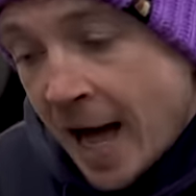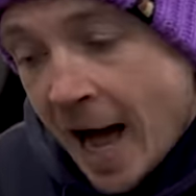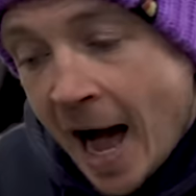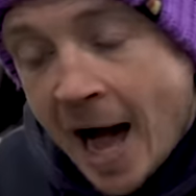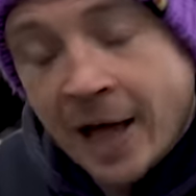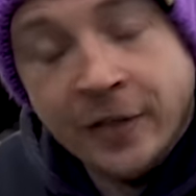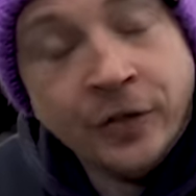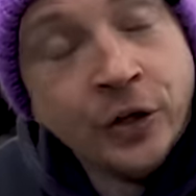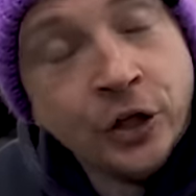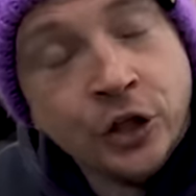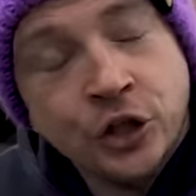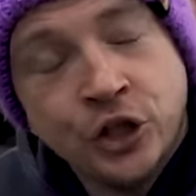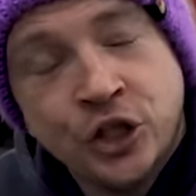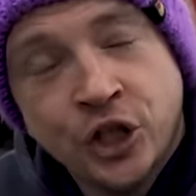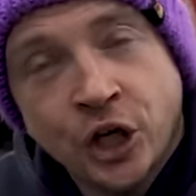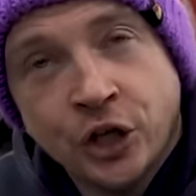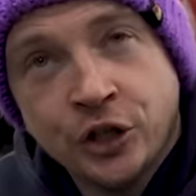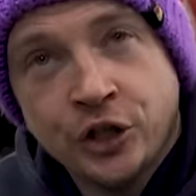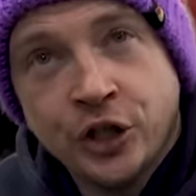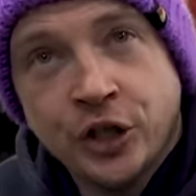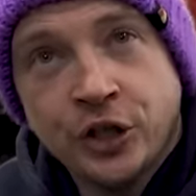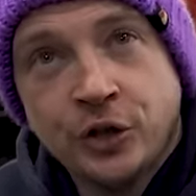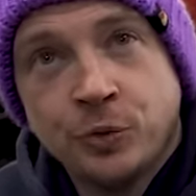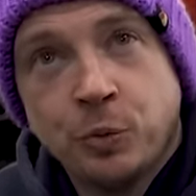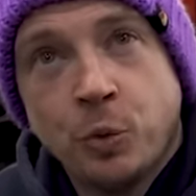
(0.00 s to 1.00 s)
and the
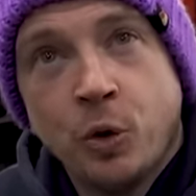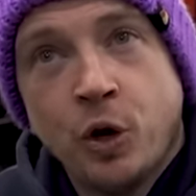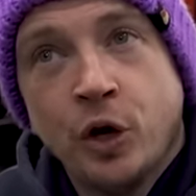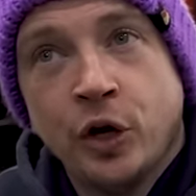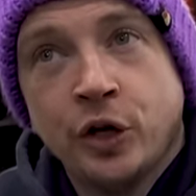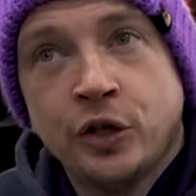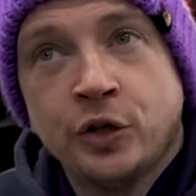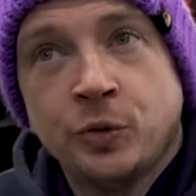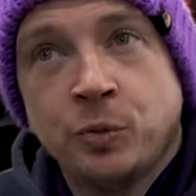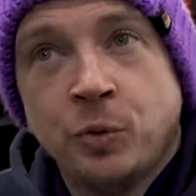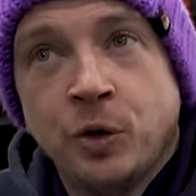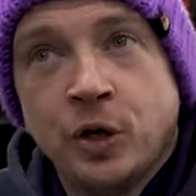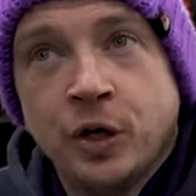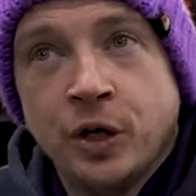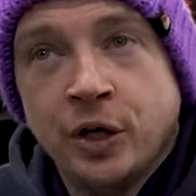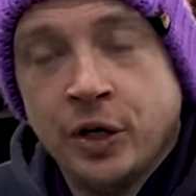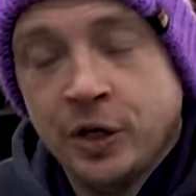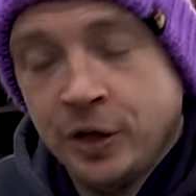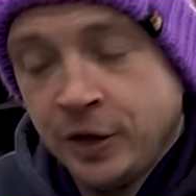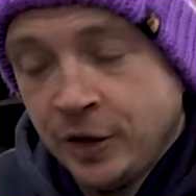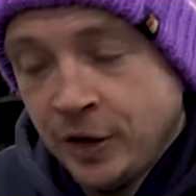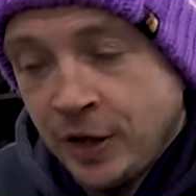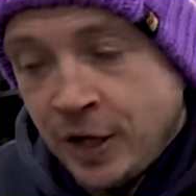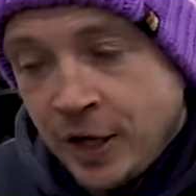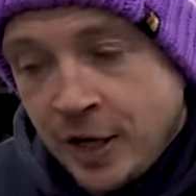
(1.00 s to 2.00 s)
judges' words
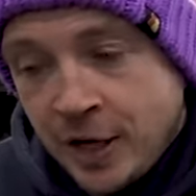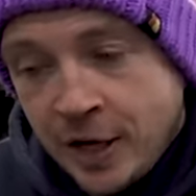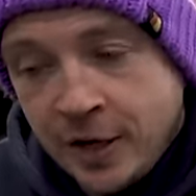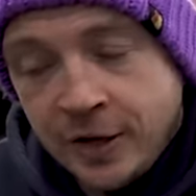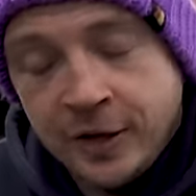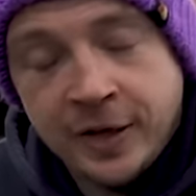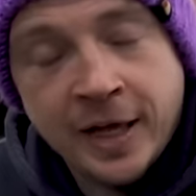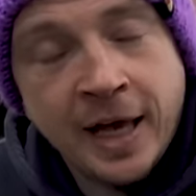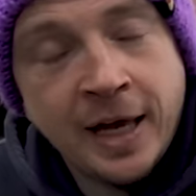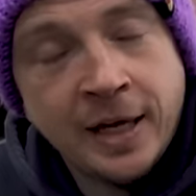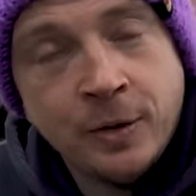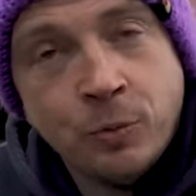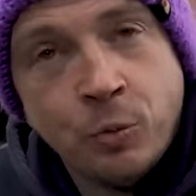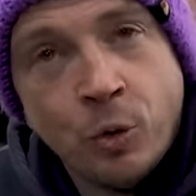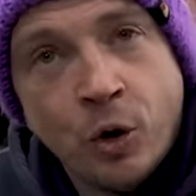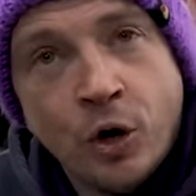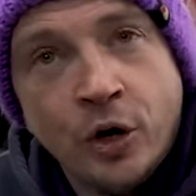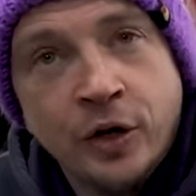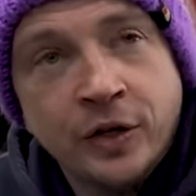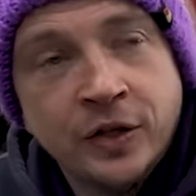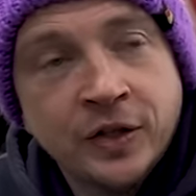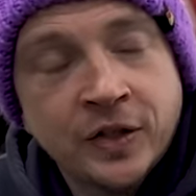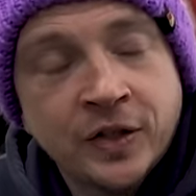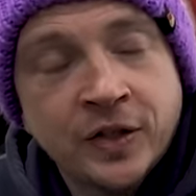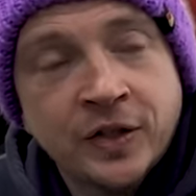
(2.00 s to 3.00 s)
were they
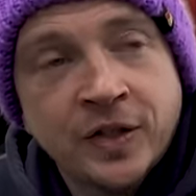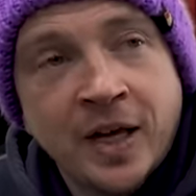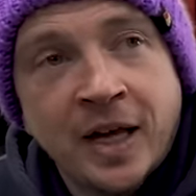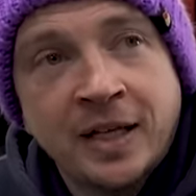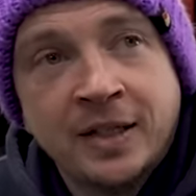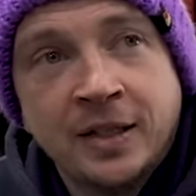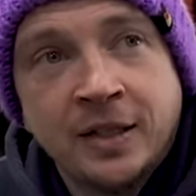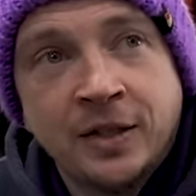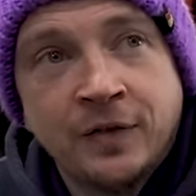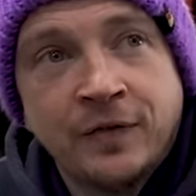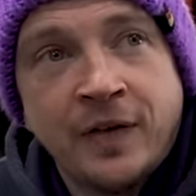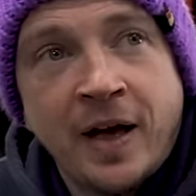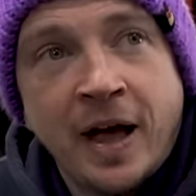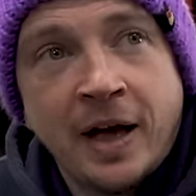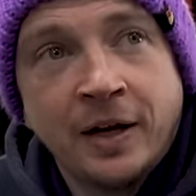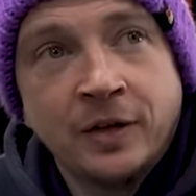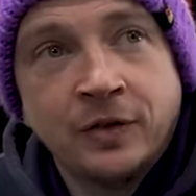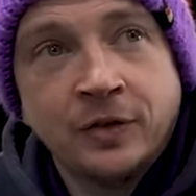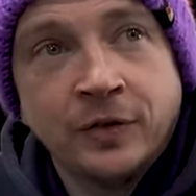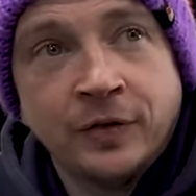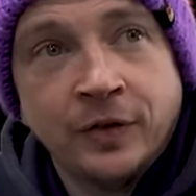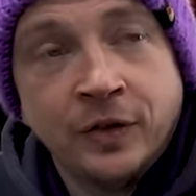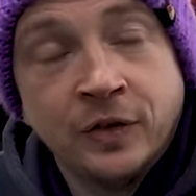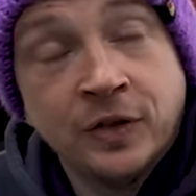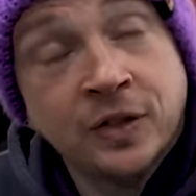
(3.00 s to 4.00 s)
weren't
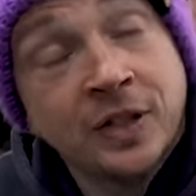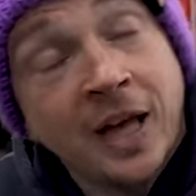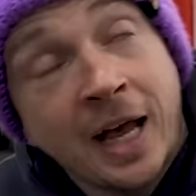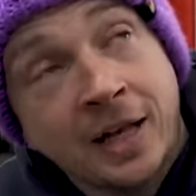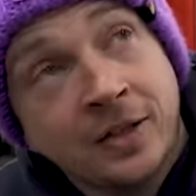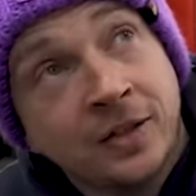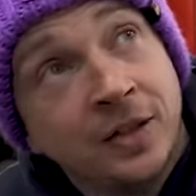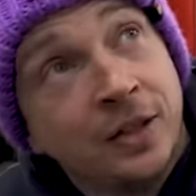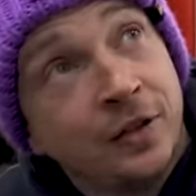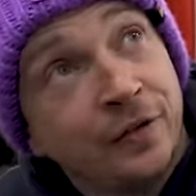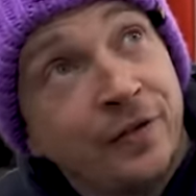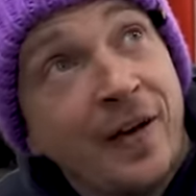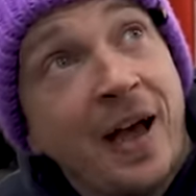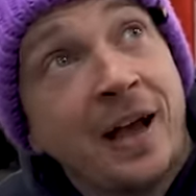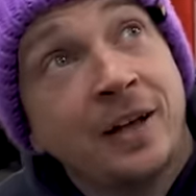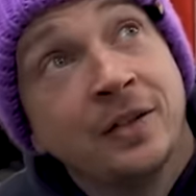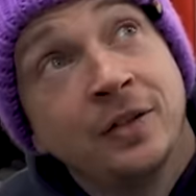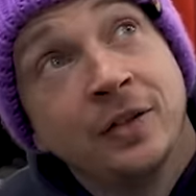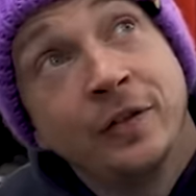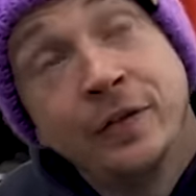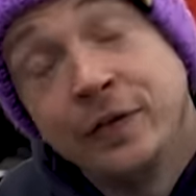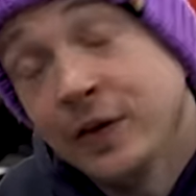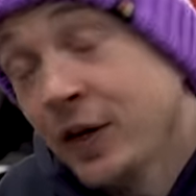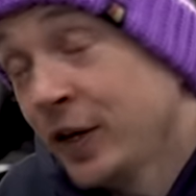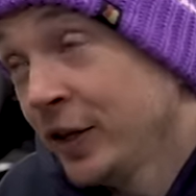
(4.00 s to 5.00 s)
satisfact-
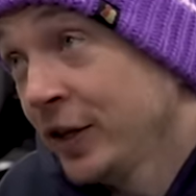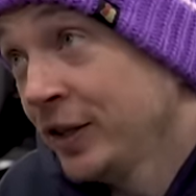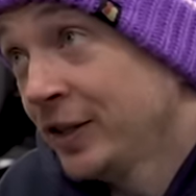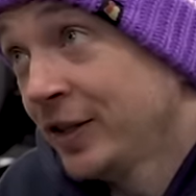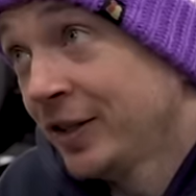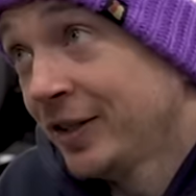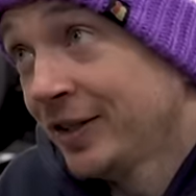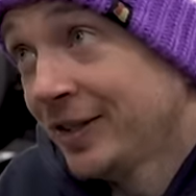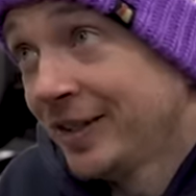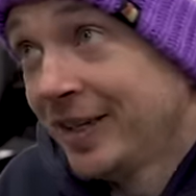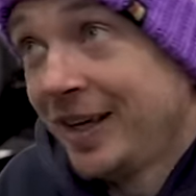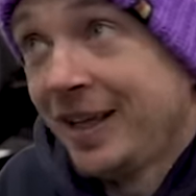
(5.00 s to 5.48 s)
satisfactified.